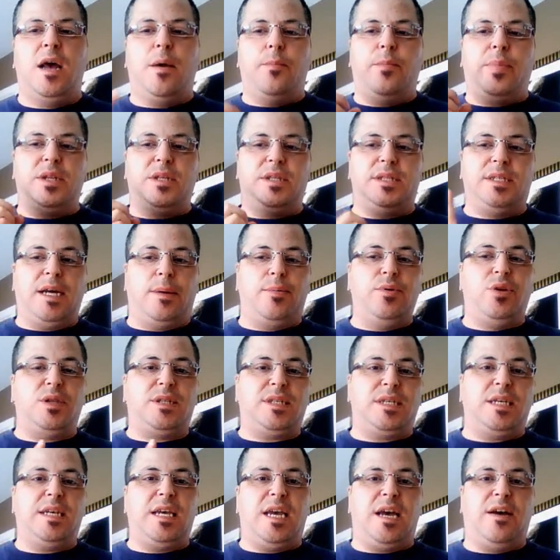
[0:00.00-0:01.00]
But
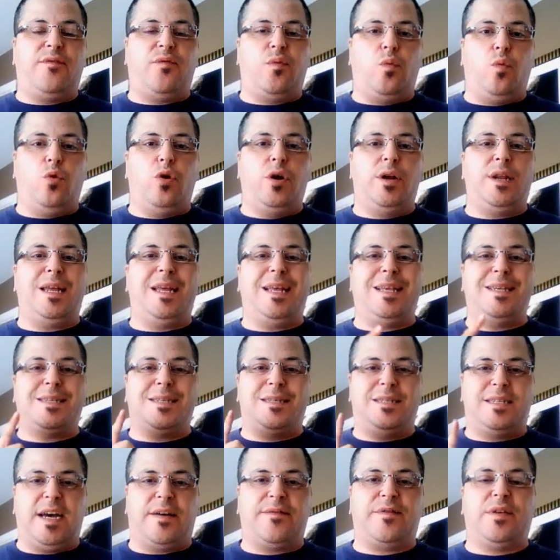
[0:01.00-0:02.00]
WTF Wood is
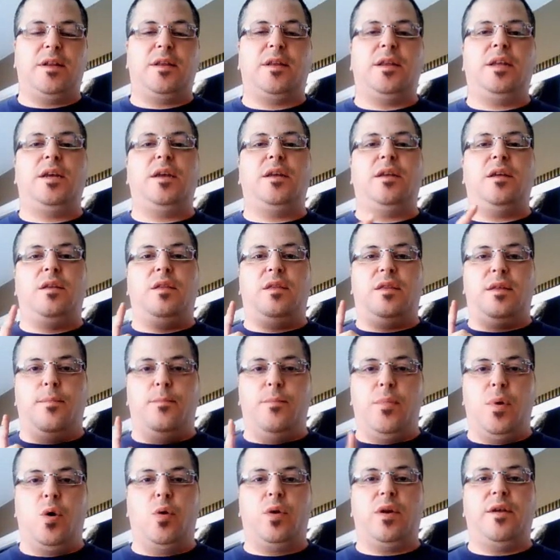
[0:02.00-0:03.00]
definitely the
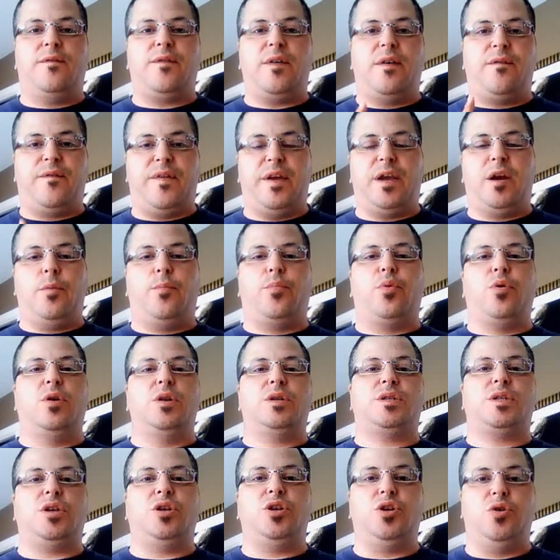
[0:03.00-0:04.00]
Motive
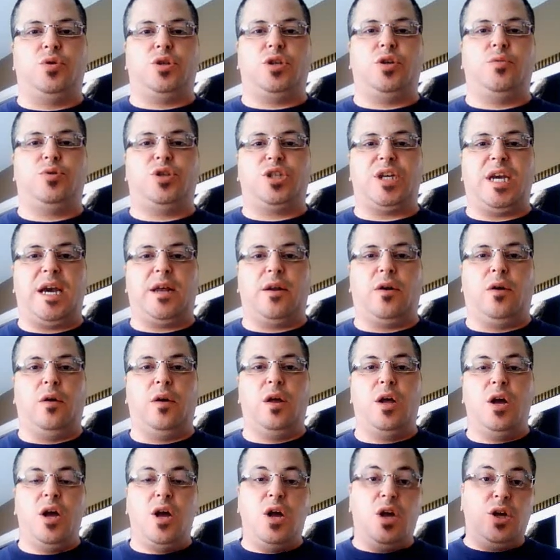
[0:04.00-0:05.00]
Fingerboards YouTube channel.
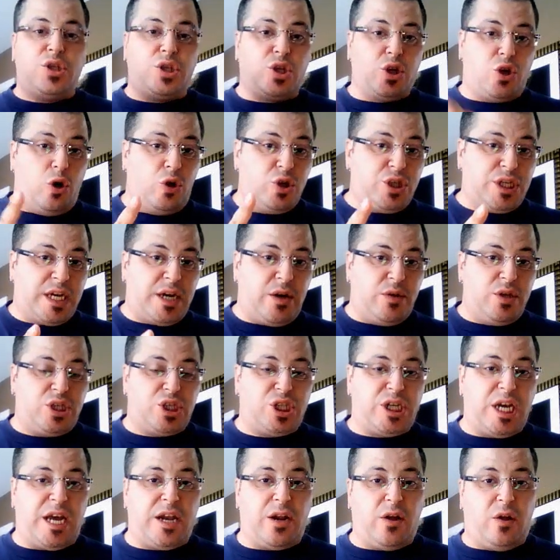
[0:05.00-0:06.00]
So go check out his
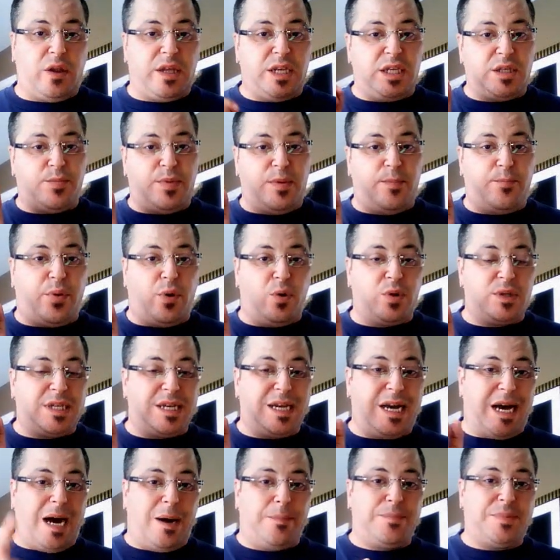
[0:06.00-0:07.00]
channel. He's been
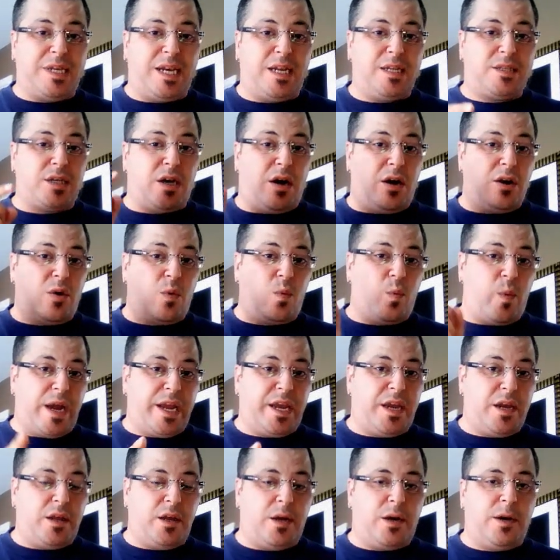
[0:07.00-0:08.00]
posting updates on a
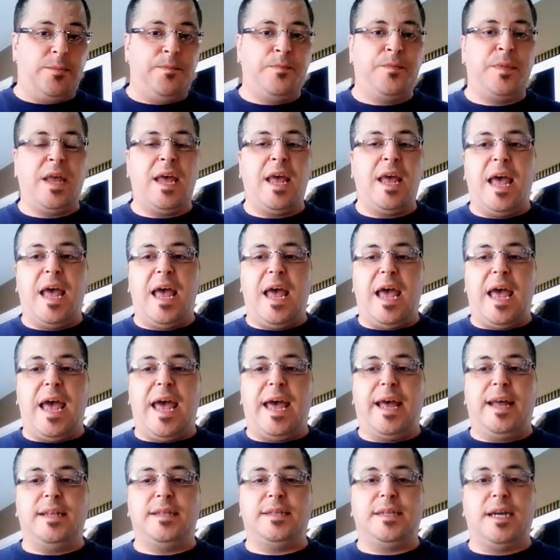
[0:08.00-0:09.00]
regular.
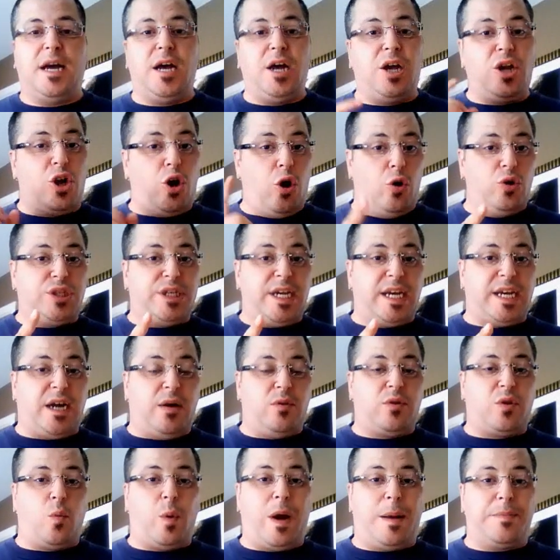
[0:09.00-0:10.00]
And uh, go check
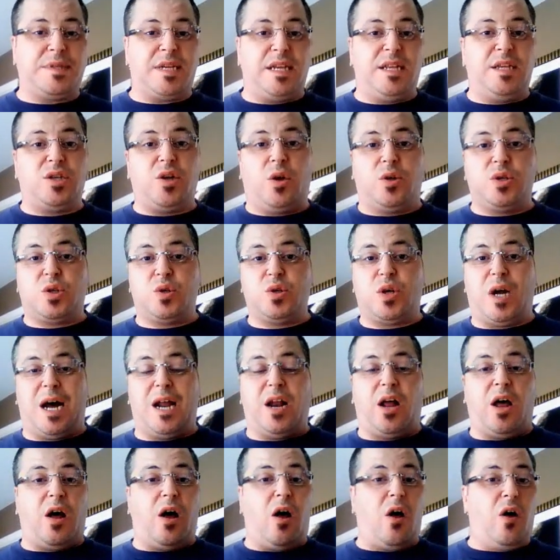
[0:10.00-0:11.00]
out the website. He's also
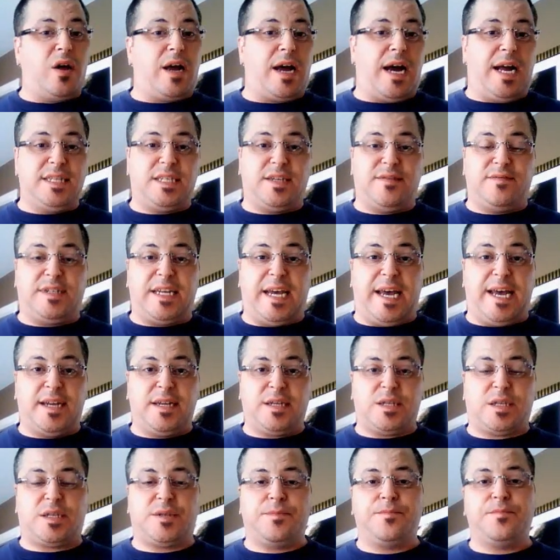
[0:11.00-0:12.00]
got all kinds of
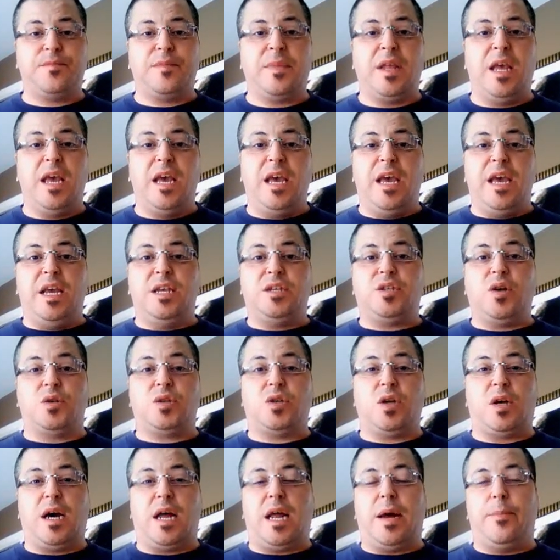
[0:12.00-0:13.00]
decks. He's
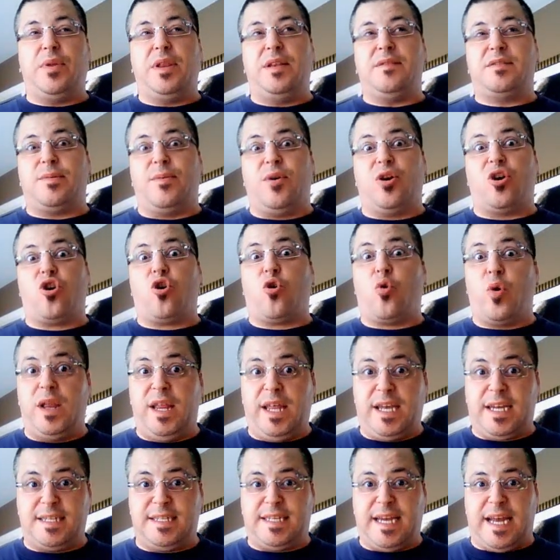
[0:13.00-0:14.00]
also got, I believe, some
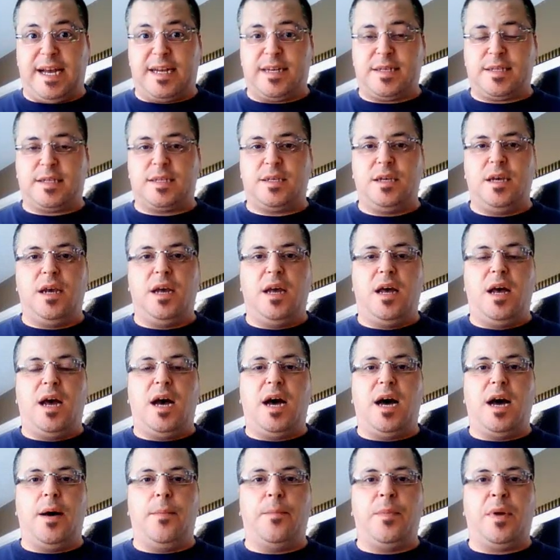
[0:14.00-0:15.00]
acrylic decks
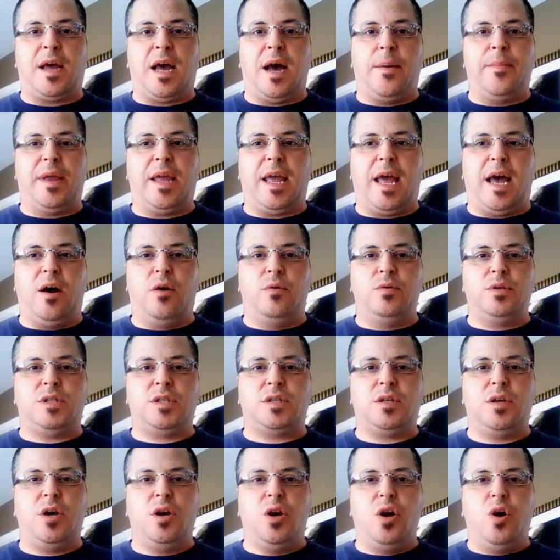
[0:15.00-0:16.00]
um, coming out,
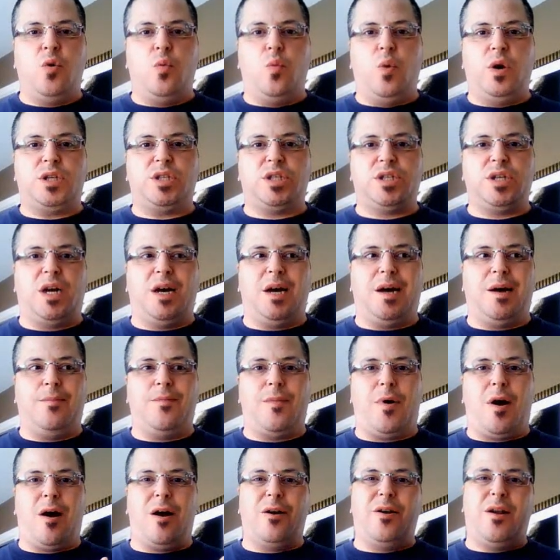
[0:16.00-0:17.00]
which
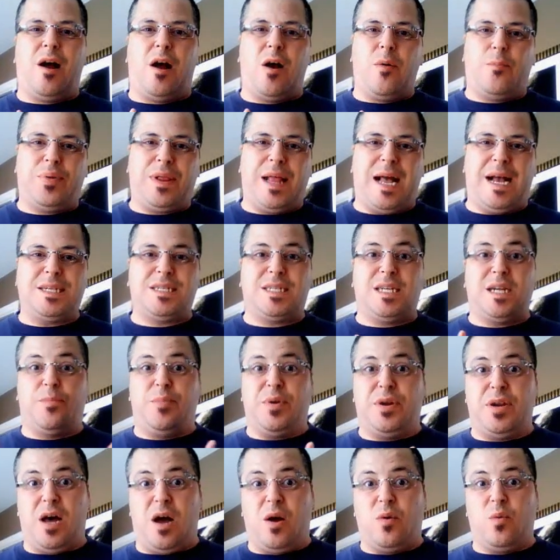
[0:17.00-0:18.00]
um, are, are plastic
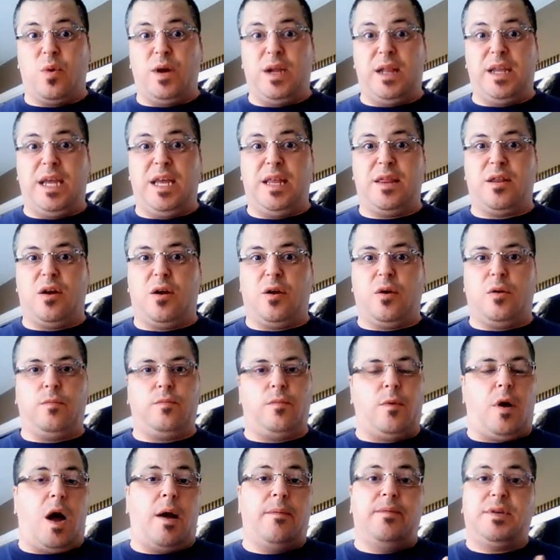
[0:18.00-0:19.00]
but not really. They're
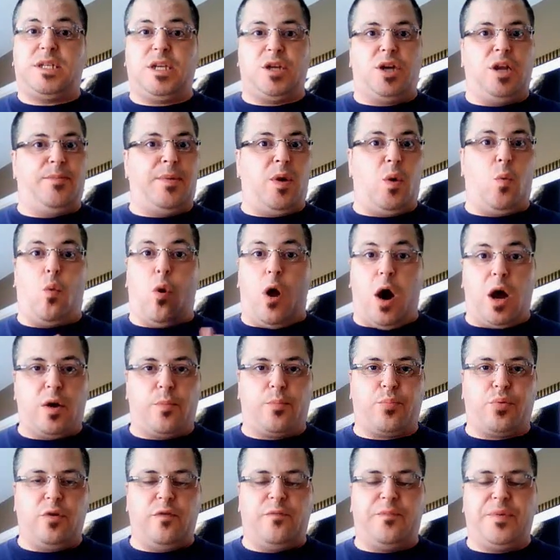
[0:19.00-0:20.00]
obviously going to be
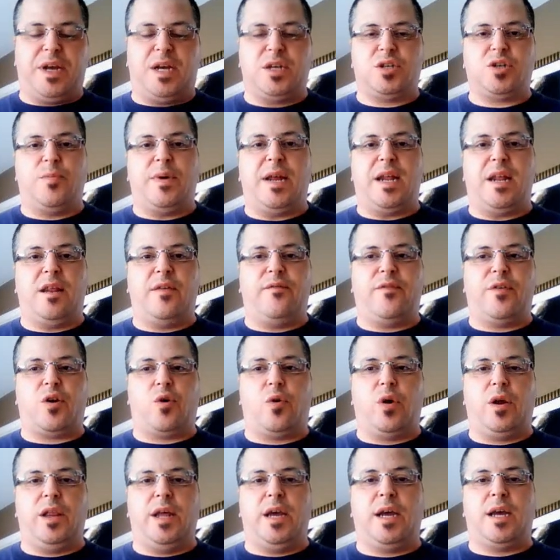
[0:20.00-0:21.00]
waterproof because they're made out of
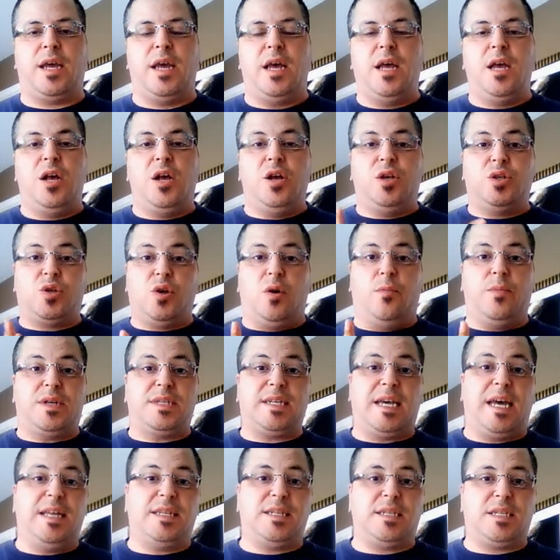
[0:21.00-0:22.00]
acrylic. So I'm
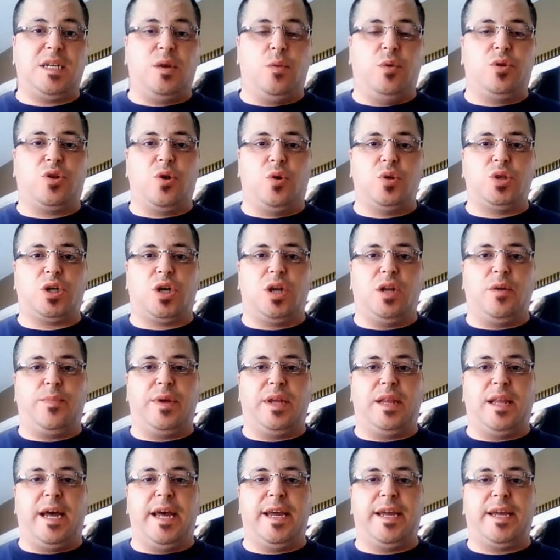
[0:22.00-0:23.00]
excited to see what those are going to
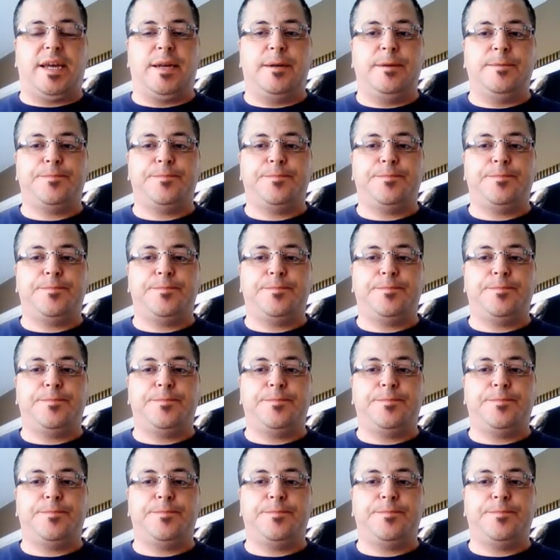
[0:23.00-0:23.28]
be like.